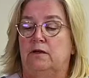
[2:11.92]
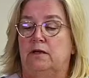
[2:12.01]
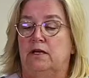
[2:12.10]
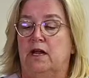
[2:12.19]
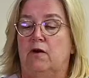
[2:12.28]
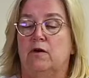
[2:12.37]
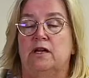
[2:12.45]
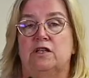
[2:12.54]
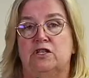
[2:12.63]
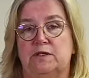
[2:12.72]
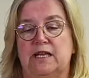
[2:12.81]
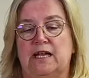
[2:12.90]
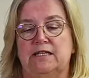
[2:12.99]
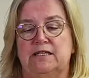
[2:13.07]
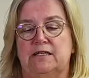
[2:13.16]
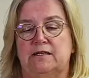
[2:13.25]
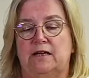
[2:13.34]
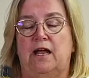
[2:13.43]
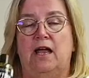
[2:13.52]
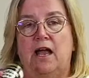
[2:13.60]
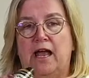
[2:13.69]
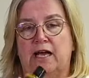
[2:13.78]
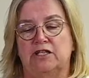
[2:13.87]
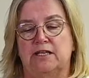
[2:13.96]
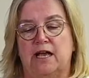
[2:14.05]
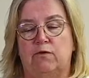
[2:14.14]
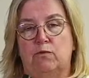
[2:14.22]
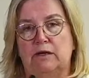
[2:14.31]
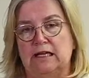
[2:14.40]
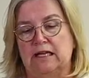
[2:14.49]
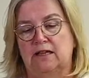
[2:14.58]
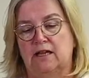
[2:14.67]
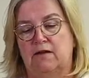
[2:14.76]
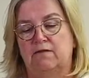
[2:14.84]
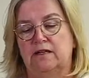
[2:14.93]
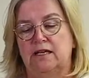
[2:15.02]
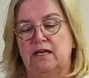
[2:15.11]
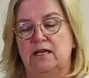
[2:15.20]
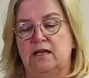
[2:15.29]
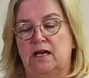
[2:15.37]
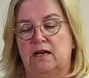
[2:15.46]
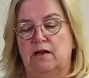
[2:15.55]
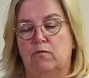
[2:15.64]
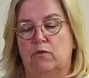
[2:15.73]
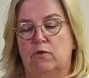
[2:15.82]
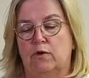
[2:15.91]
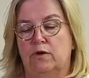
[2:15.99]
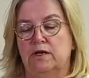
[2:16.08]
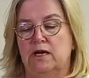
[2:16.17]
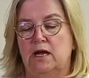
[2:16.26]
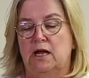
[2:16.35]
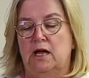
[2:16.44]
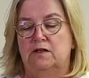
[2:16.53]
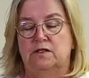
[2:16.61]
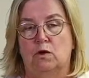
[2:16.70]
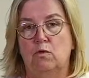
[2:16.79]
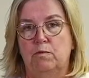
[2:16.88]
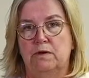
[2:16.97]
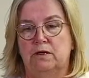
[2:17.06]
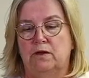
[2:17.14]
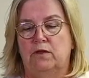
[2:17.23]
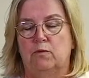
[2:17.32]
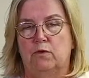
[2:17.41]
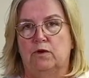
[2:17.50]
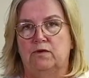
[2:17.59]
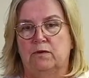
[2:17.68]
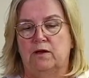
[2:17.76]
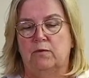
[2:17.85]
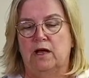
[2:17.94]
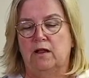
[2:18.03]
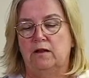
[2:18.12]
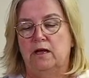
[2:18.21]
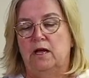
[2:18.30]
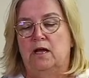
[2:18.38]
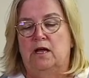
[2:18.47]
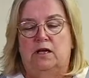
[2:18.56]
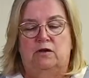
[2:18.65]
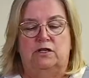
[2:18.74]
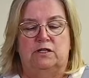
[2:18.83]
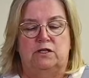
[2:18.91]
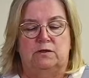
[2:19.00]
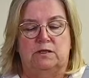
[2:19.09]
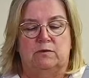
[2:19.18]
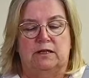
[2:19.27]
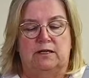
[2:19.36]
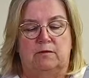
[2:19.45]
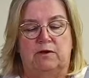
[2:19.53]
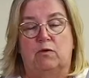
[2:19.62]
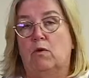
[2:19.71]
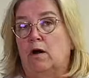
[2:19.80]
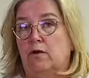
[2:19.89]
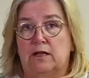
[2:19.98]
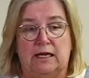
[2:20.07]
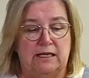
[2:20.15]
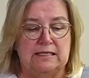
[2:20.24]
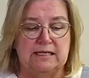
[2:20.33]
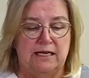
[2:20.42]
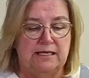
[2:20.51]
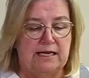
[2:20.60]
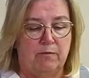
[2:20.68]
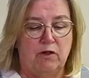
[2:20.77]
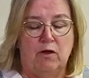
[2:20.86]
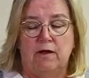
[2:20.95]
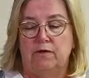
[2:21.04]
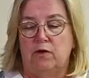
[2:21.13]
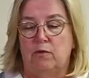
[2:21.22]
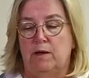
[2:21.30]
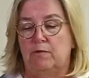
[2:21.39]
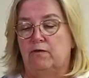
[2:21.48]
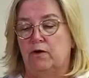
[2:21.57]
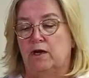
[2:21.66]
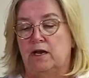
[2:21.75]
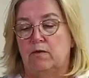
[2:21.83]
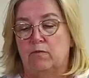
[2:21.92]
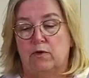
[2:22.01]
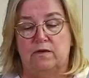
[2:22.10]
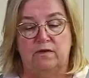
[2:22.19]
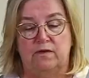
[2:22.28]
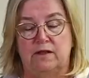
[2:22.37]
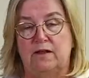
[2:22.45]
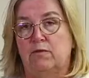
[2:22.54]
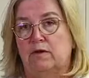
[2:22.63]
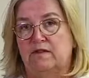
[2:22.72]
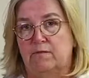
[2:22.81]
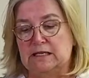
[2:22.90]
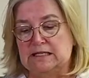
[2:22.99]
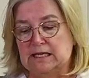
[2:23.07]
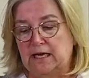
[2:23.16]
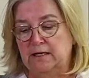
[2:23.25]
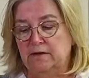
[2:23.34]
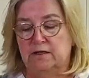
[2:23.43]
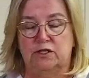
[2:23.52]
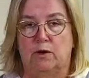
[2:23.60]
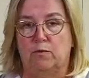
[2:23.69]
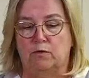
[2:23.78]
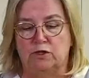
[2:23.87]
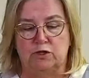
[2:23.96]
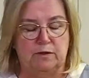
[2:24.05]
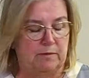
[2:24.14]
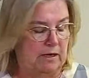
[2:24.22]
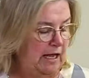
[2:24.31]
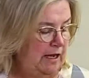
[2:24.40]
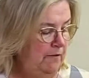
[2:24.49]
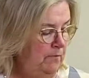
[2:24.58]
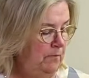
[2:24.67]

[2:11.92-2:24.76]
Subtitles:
Caron and Doucette actually have a really lovely cutting board soap that works really well. You just use it with a little bit of water and, like I said, a damp cloth. You wipe off your cutting boards. These ones have been done, so I won't do them again.